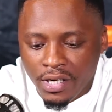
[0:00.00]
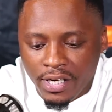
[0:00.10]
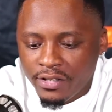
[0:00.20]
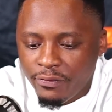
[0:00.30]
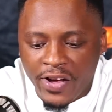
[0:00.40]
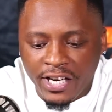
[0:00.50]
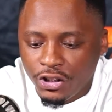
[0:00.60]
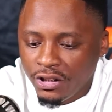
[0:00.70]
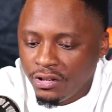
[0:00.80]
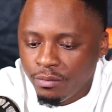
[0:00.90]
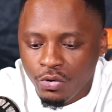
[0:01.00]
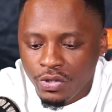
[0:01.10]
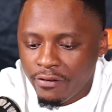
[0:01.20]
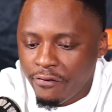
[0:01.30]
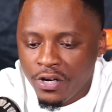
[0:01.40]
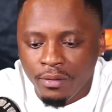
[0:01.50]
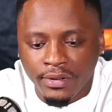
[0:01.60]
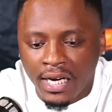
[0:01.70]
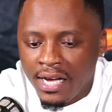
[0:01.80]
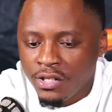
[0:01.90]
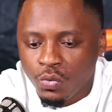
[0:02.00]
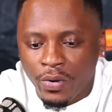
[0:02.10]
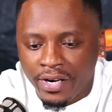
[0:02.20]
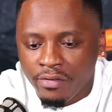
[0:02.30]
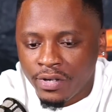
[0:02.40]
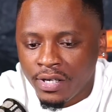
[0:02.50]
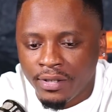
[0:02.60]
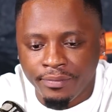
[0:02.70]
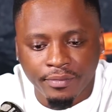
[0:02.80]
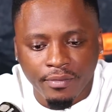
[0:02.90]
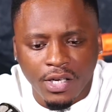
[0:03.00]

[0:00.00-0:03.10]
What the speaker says: it's fashion, music, film, dance, whatever,